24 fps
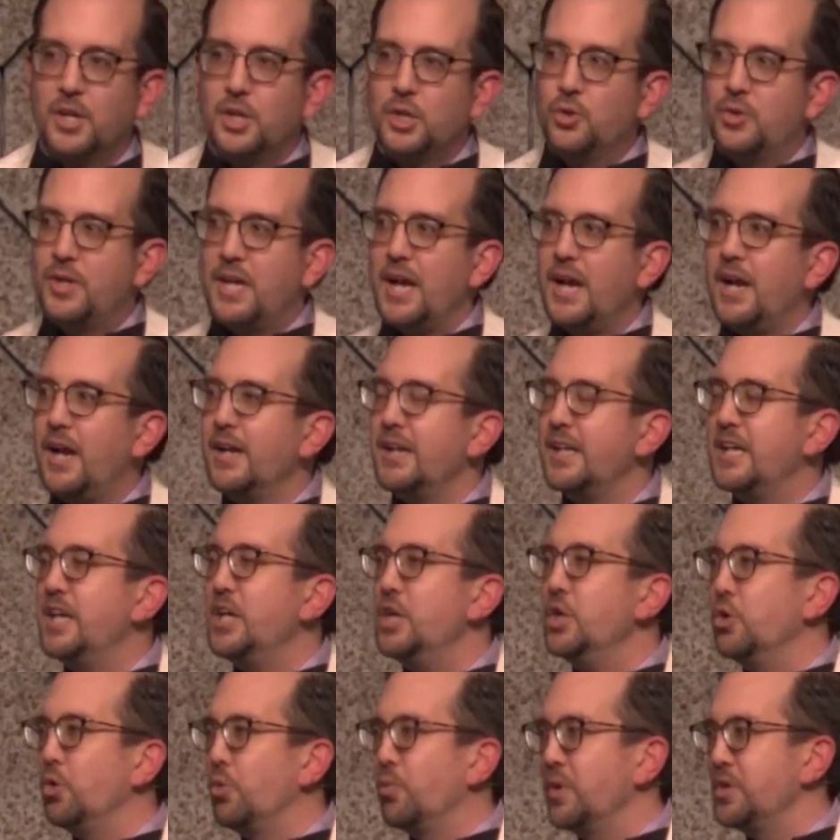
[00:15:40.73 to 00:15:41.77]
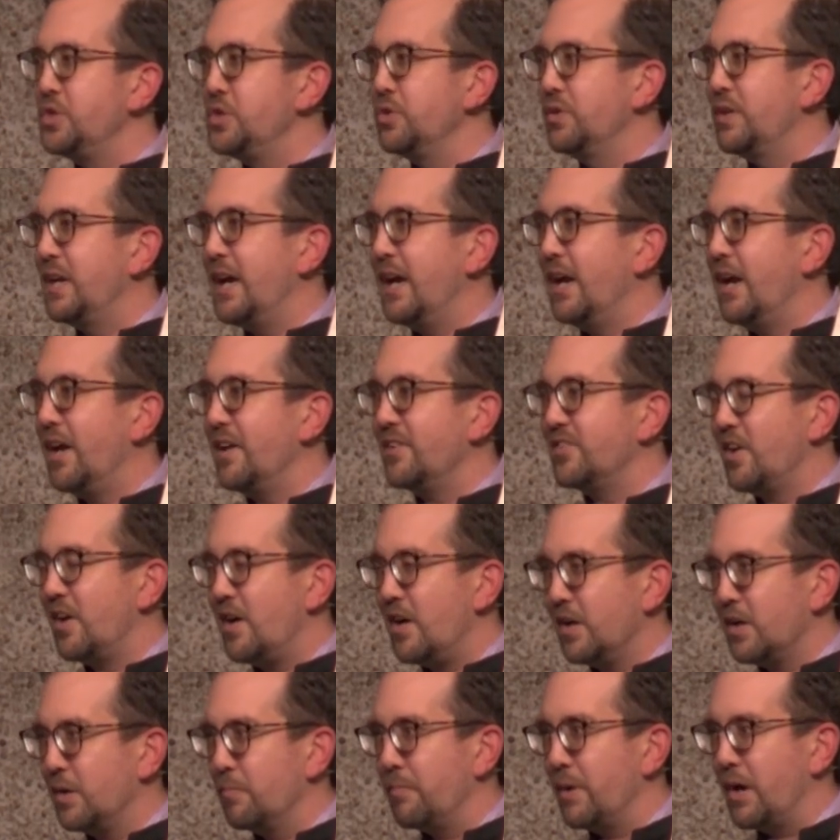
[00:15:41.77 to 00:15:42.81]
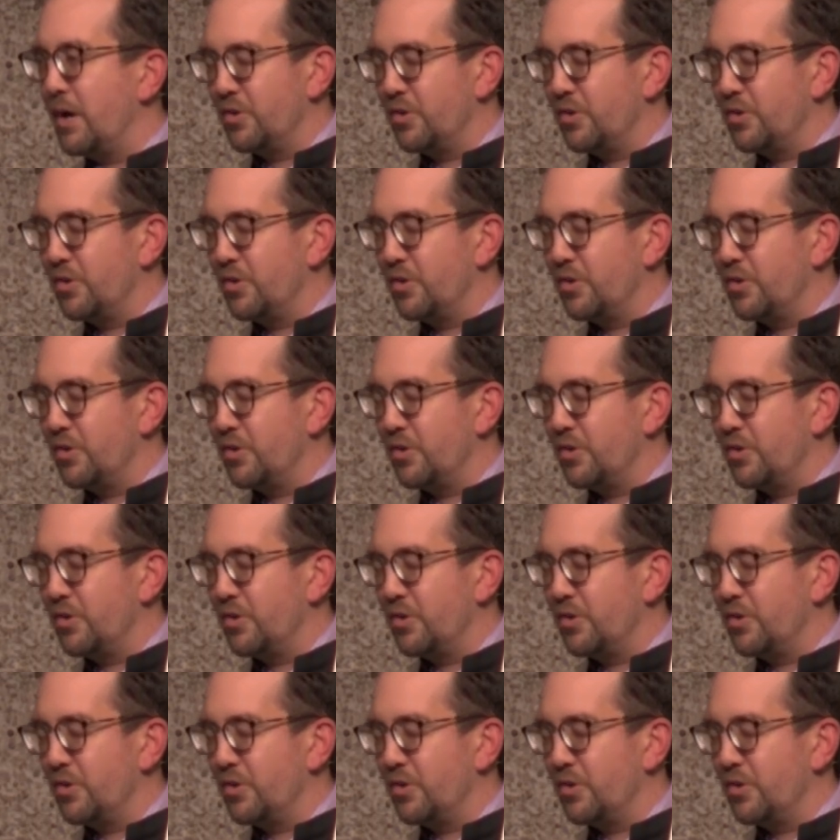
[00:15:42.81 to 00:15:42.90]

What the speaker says: cannot heal what you cannot talk about.